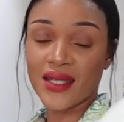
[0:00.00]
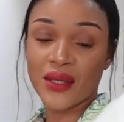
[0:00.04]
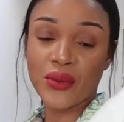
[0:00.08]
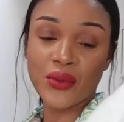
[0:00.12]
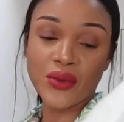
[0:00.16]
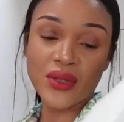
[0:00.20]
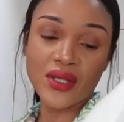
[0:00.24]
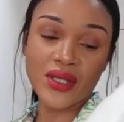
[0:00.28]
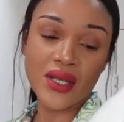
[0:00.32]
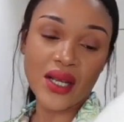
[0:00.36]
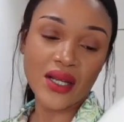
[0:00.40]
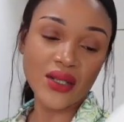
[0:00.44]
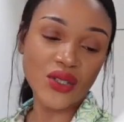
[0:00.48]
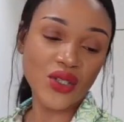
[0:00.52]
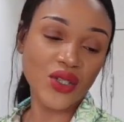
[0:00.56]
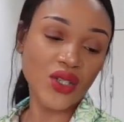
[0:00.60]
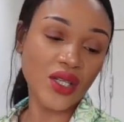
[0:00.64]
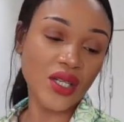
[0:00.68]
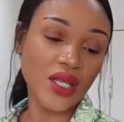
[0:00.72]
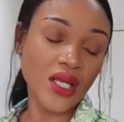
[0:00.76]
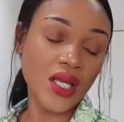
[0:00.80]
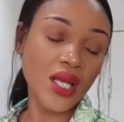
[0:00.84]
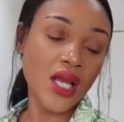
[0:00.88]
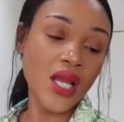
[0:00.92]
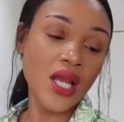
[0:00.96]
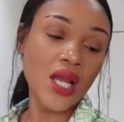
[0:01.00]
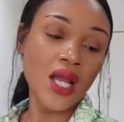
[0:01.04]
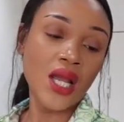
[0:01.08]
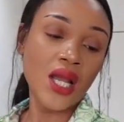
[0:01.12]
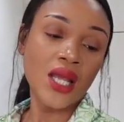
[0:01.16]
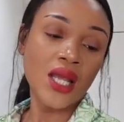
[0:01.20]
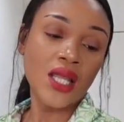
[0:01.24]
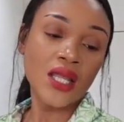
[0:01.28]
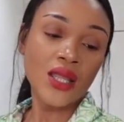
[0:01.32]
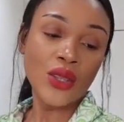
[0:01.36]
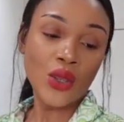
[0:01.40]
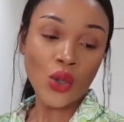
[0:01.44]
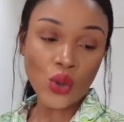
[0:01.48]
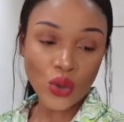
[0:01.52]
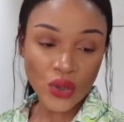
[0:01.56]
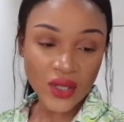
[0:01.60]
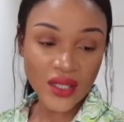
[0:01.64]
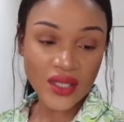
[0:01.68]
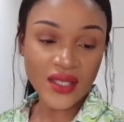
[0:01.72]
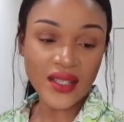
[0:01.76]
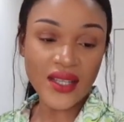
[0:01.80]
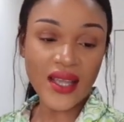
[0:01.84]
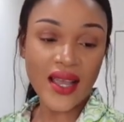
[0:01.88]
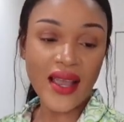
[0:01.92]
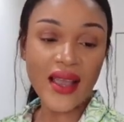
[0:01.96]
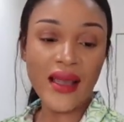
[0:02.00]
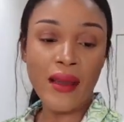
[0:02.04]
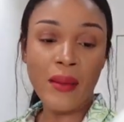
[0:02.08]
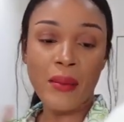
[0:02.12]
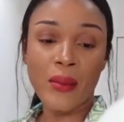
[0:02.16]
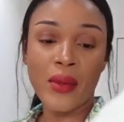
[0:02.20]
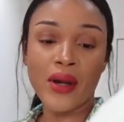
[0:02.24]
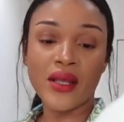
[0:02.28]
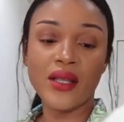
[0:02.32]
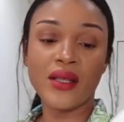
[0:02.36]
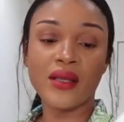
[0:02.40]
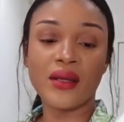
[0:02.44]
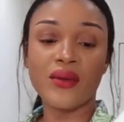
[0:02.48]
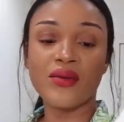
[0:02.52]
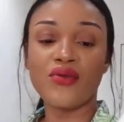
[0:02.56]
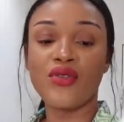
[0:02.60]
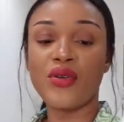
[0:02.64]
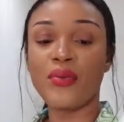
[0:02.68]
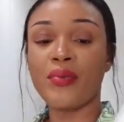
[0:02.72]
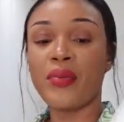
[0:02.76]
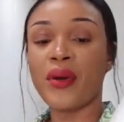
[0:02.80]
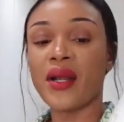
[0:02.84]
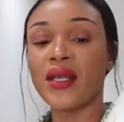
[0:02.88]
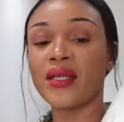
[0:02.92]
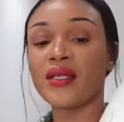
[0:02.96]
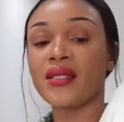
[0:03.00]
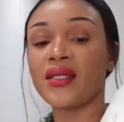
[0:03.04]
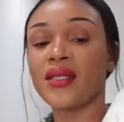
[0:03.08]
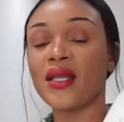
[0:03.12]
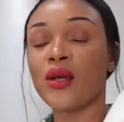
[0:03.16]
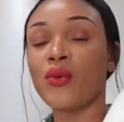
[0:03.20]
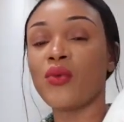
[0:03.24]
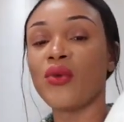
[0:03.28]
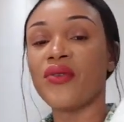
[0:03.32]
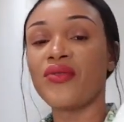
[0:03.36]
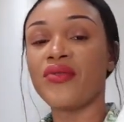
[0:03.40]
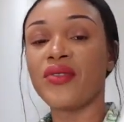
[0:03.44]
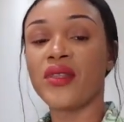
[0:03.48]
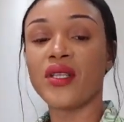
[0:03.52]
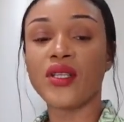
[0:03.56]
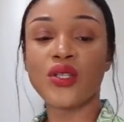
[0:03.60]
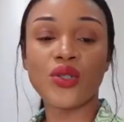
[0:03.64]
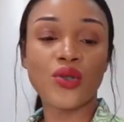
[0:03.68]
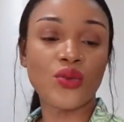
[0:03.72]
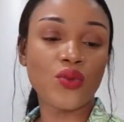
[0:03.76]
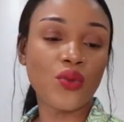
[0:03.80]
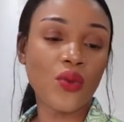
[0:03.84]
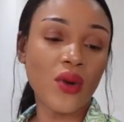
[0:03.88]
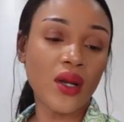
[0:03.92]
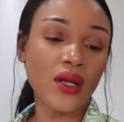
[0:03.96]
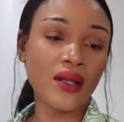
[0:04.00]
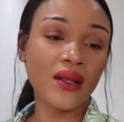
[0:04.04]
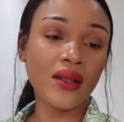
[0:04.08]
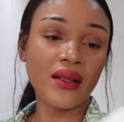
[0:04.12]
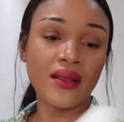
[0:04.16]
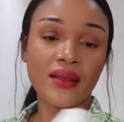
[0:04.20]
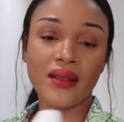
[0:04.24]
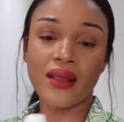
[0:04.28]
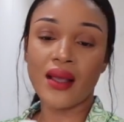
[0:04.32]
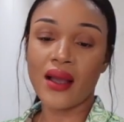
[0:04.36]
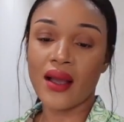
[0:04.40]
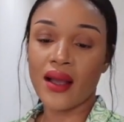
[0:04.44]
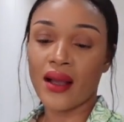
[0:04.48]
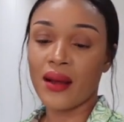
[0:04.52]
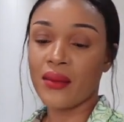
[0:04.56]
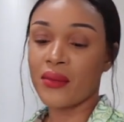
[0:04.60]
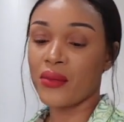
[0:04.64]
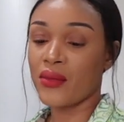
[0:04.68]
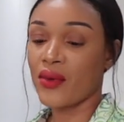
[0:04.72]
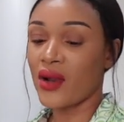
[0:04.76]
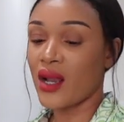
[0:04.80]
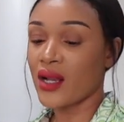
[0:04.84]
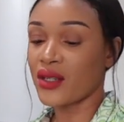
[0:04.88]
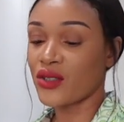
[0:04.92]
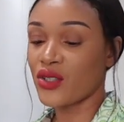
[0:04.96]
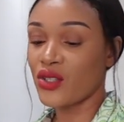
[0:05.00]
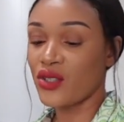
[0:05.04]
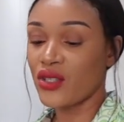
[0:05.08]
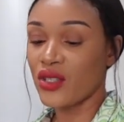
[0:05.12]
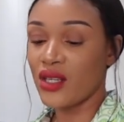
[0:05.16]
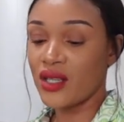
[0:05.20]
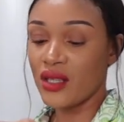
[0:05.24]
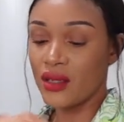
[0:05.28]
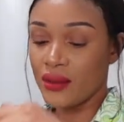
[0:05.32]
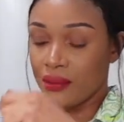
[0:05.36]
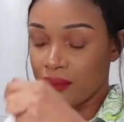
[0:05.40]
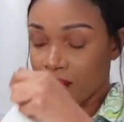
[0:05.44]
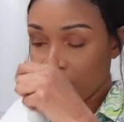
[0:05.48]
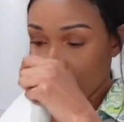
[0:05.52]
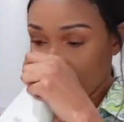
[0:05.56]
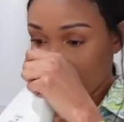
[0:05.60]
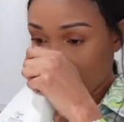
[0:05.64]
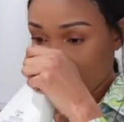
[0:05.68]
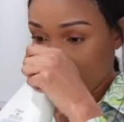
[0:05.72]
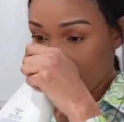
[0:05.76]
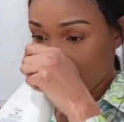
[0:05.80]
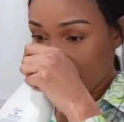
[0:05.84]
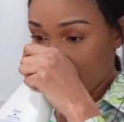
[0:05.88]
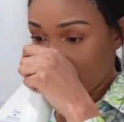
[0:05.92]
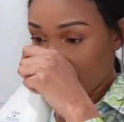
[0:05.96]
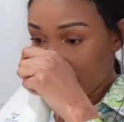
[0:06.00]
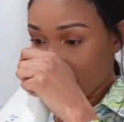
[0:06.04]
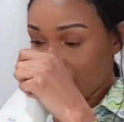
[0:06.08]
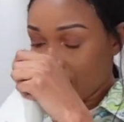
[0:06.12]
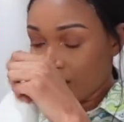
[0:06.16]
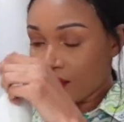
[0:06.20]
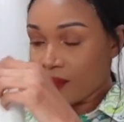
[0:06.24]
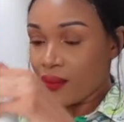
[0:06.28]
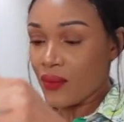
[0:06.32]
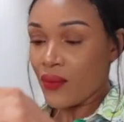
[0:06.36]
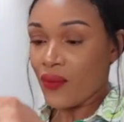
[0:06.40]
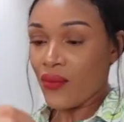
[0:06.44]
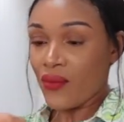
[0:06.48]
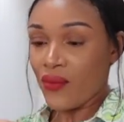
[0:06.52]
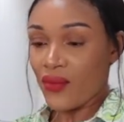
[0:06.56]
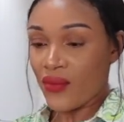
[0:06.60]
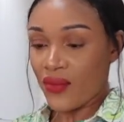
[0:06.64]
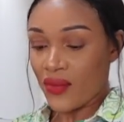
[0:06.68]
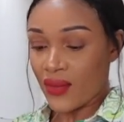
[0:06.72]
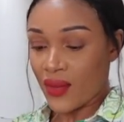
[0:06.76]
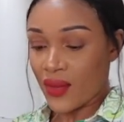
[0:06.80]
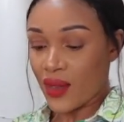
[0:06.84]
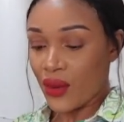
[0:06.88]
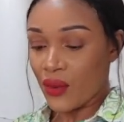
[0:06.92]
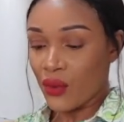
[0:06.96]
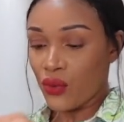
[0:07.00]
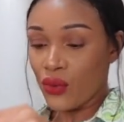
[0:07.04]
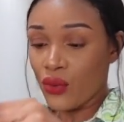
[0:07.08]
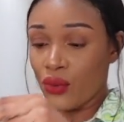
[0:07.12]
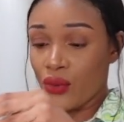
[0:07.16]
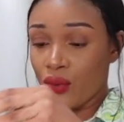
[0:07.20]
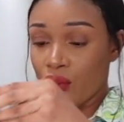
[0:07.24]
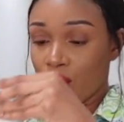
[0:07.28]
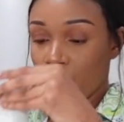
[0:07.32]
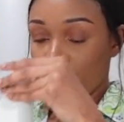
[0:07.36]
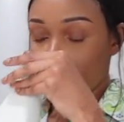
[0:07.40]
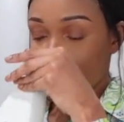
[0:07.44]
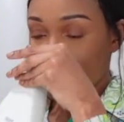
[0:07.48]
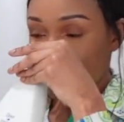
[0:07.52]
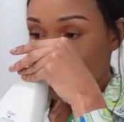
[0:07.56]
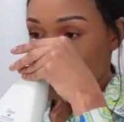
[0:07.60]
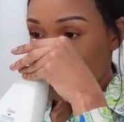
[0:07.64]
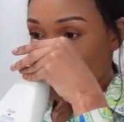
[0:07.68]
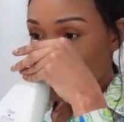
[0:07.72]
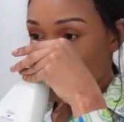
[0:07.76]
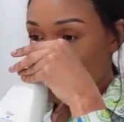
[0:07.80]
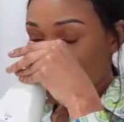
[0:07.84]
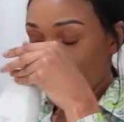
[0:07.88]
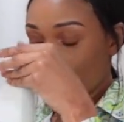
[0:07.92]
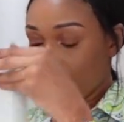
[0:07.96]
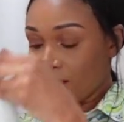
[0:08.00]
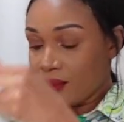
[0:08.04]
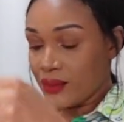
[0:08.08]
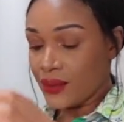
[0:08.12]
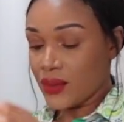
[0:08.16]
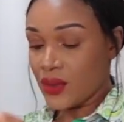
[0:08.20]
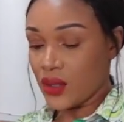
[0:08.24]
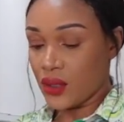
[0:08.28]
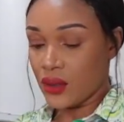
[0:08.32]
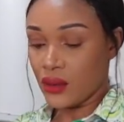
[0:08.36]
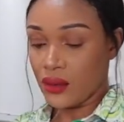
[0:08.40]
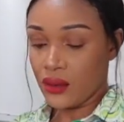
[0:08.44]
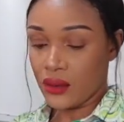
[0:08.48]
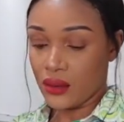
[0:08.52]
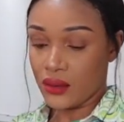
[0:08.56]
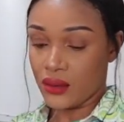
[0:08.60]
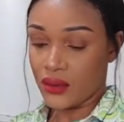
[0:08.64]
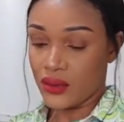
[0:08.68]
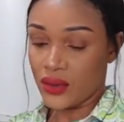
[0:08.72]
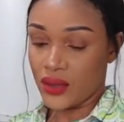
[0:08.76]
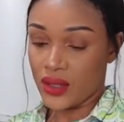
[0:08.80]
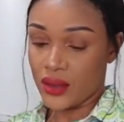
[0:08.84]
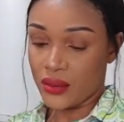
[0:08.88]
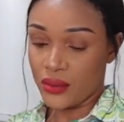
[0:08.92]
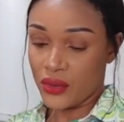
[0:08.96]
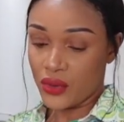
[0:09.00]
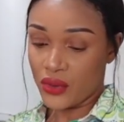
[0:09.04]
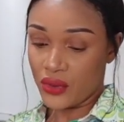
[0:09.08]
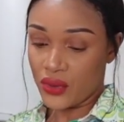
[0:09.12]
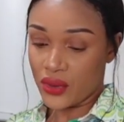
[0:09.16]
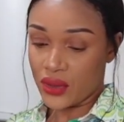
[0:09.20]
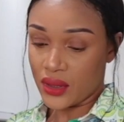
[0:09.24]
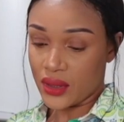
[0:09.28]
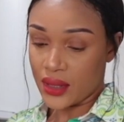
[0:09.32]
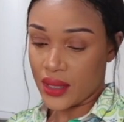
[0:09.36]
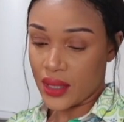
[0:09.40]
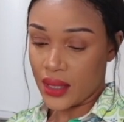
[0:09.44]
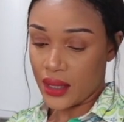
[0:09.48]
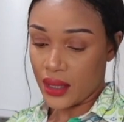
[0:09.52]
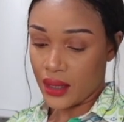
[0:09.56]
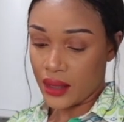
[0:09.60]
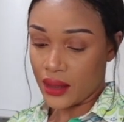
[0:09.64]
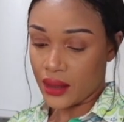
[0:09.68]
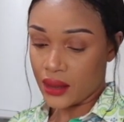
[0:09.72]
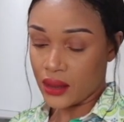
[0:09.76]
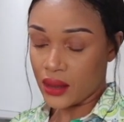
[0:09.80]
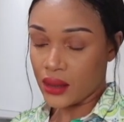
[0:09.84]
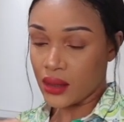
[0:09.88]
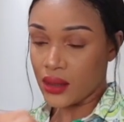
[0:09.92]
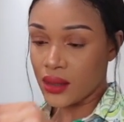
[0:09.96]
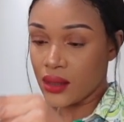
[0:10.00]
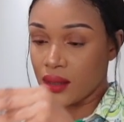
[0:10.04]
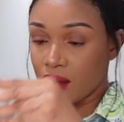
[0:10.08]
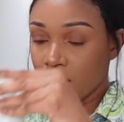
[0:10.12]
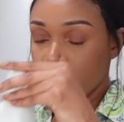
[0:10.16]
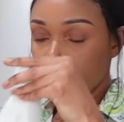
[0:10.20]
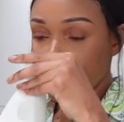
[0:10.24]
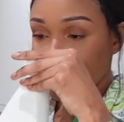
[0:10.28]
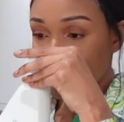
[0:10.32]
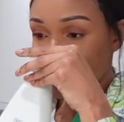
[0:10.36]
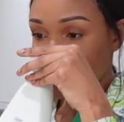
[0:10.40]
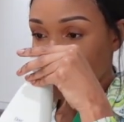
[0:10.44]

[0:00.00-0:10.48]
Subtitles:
It was actually not there, but they replaced it with this one that I'm actually it smells nice.